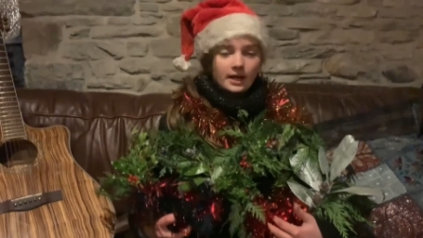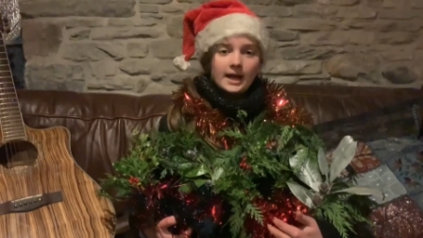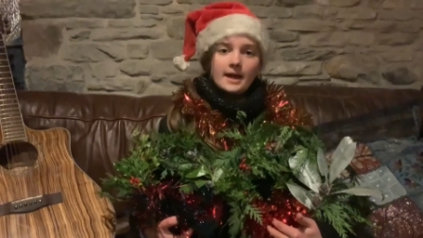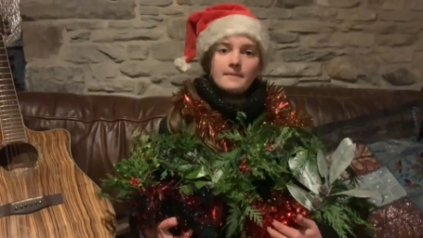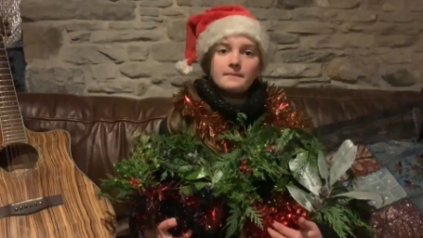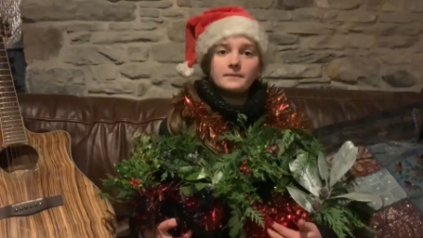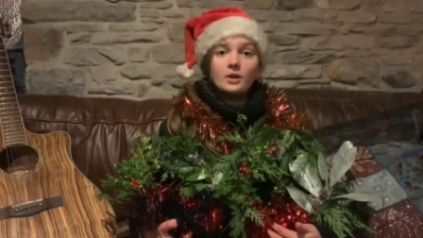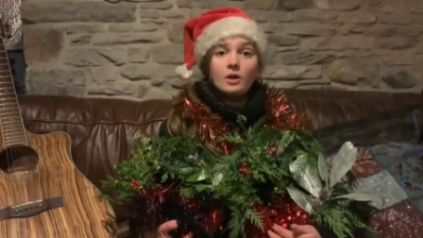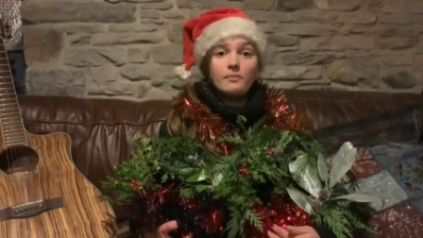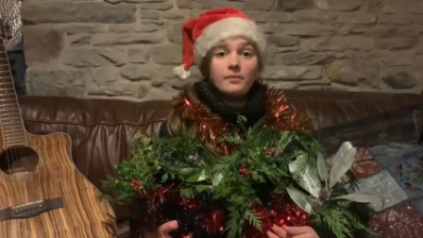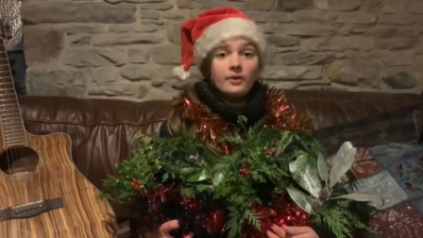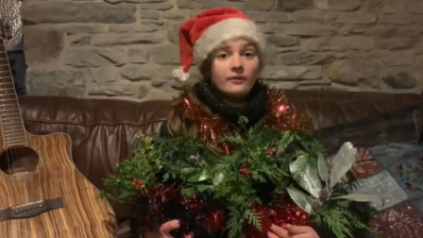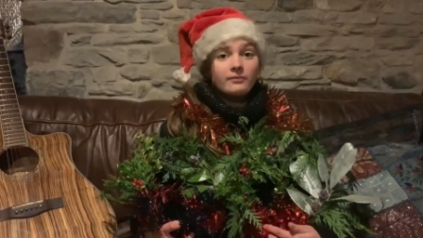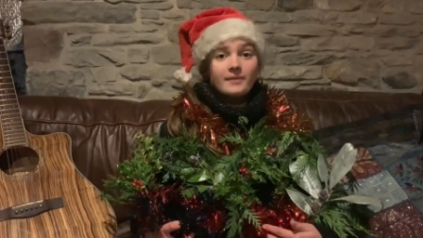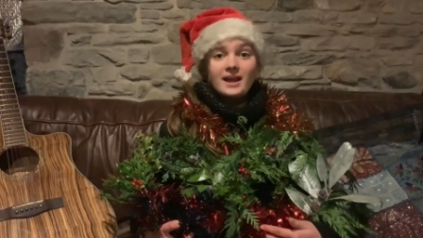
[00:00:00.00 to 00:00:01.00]
from
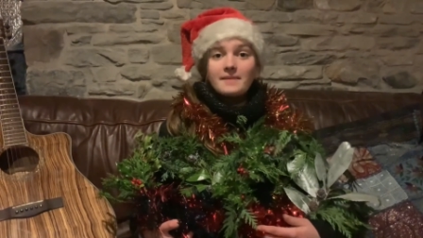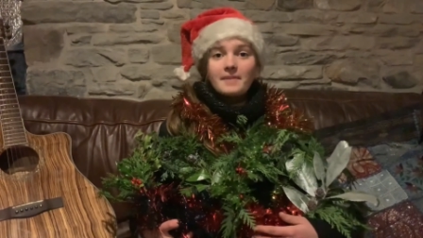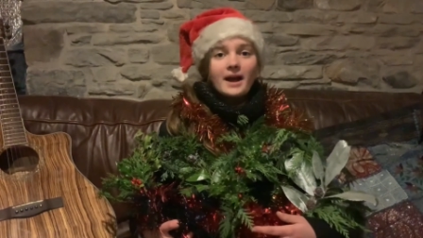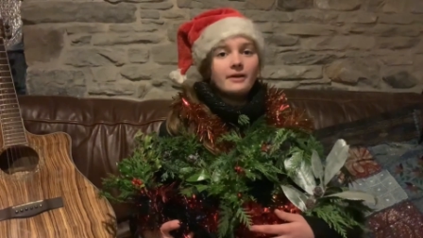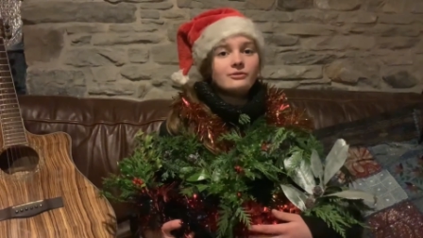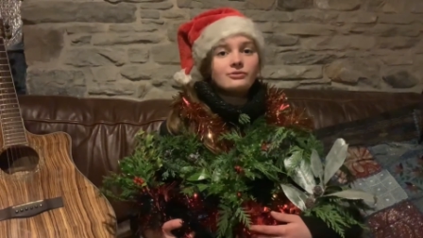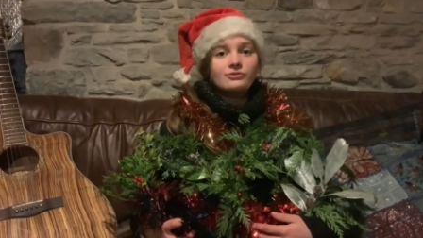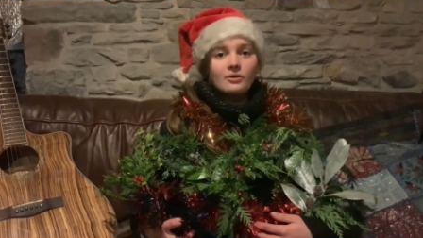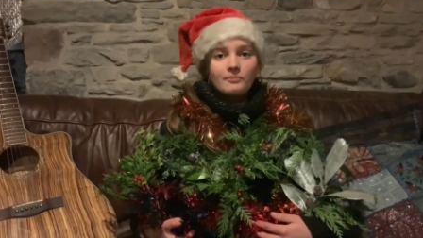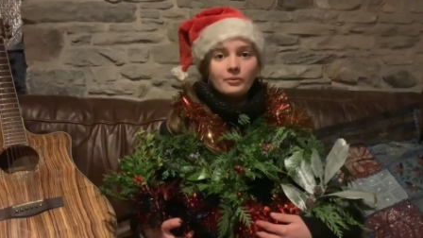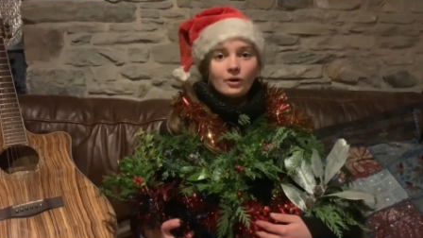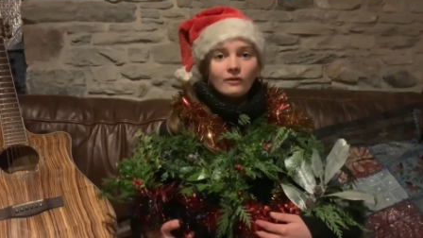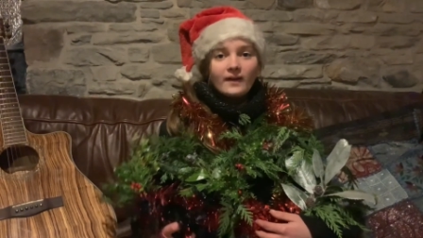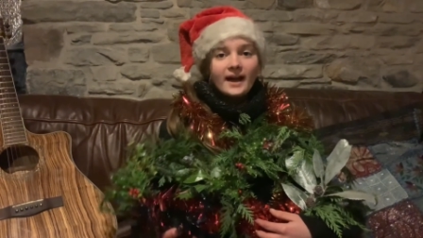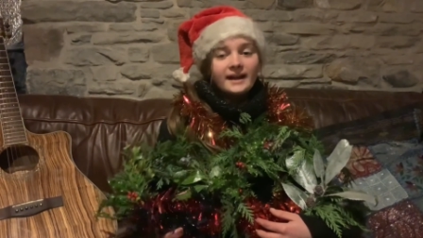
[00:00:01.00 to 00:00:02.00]
£8 or
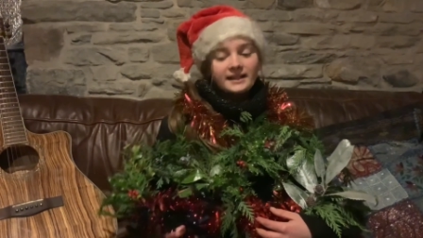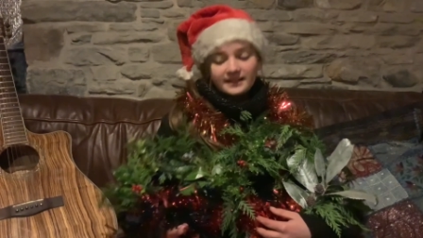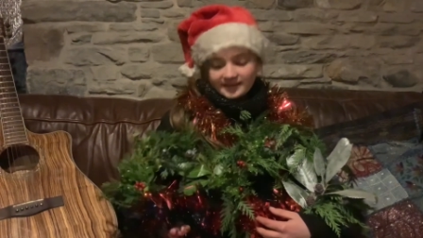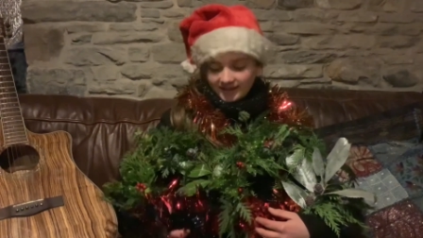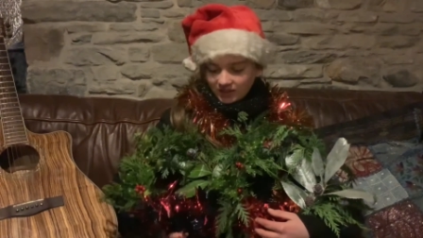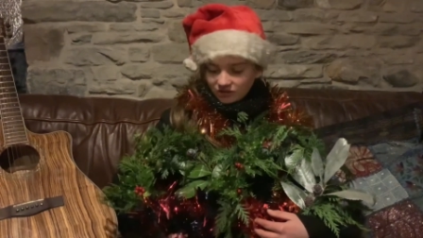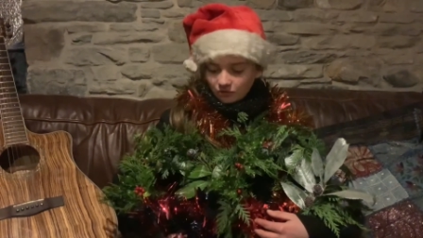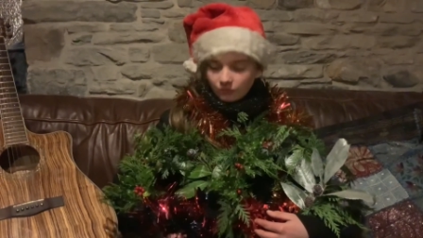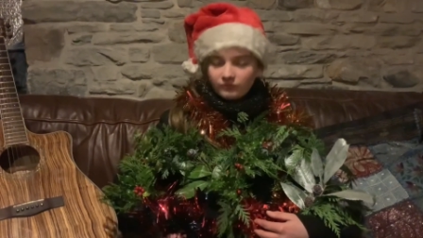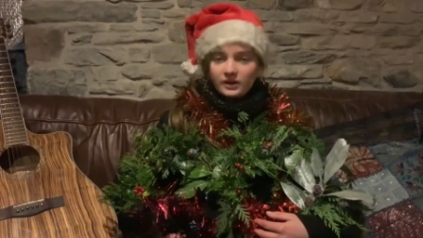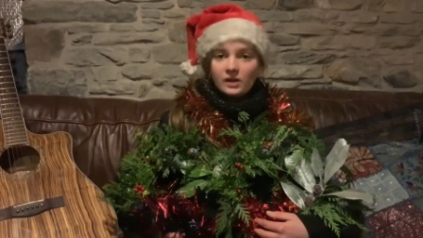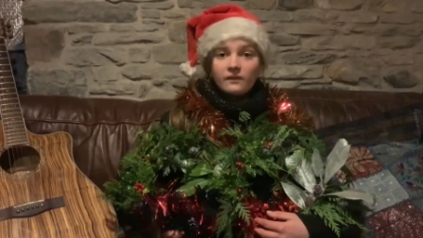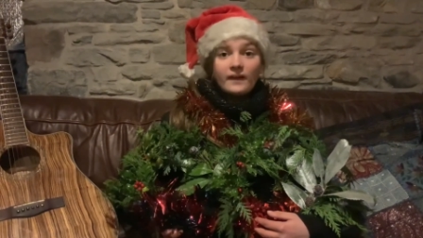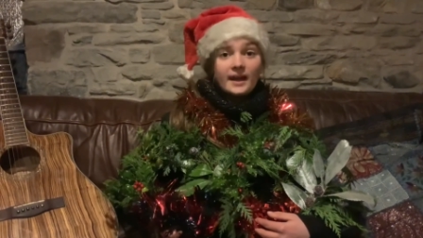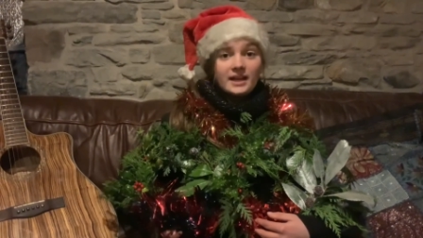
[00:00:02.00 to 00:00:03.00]
above, I can send you a
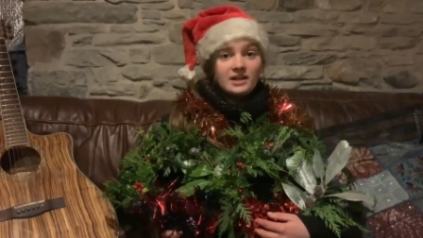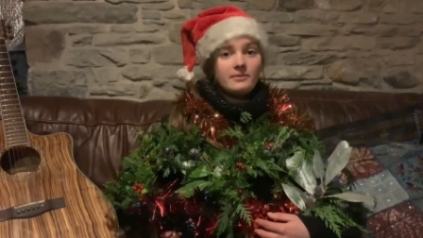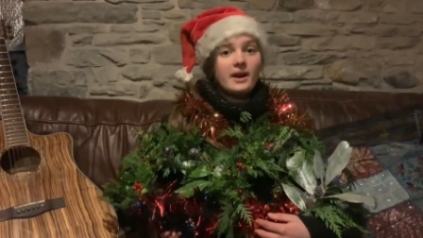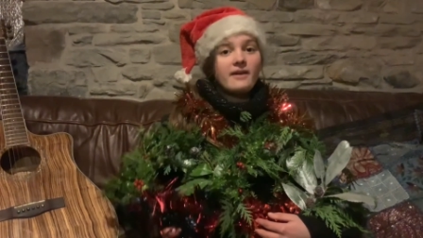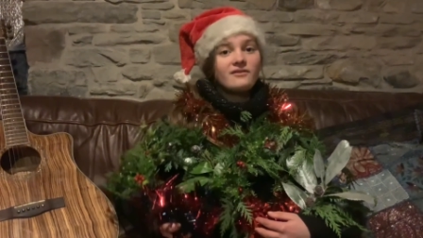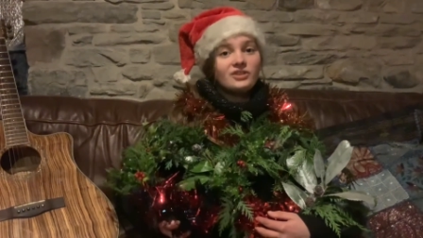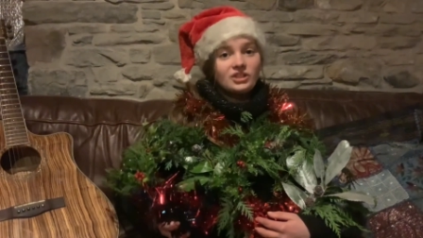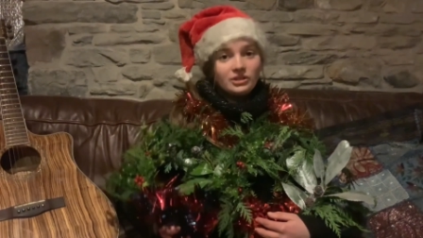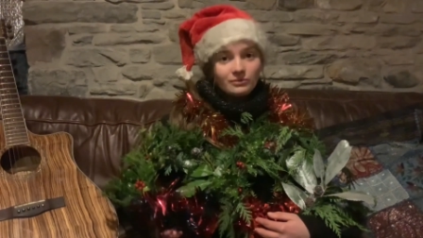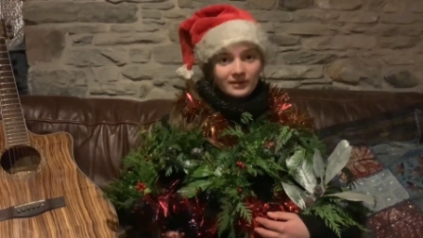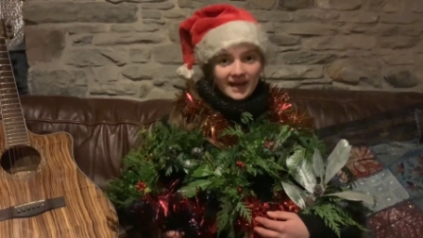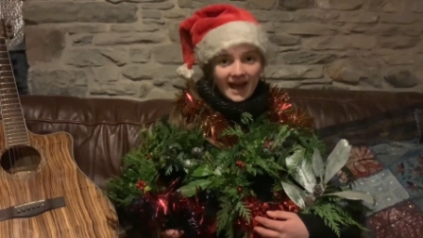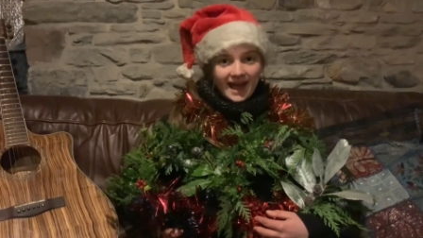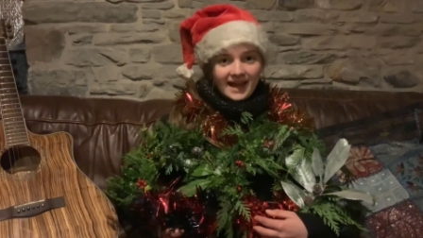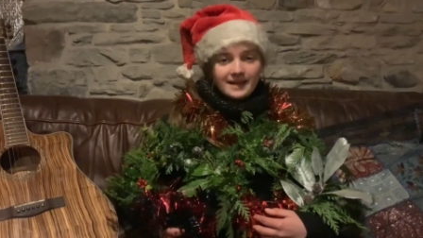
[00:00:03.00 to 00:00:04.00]
wreath anywhere in the
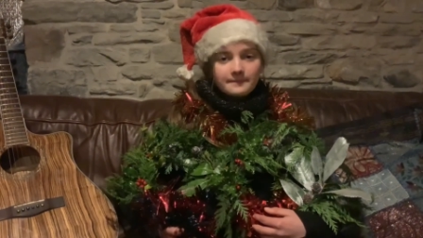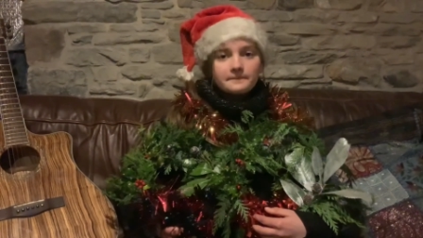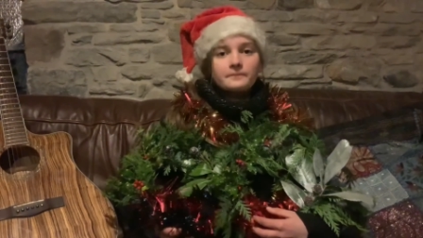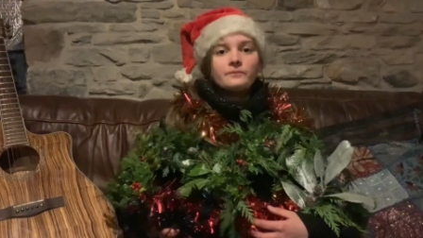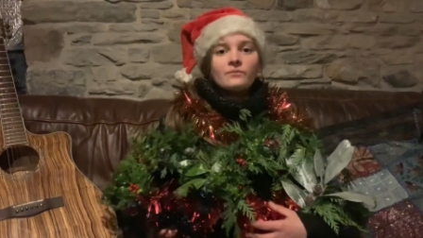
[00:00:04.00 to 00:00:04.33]
UK.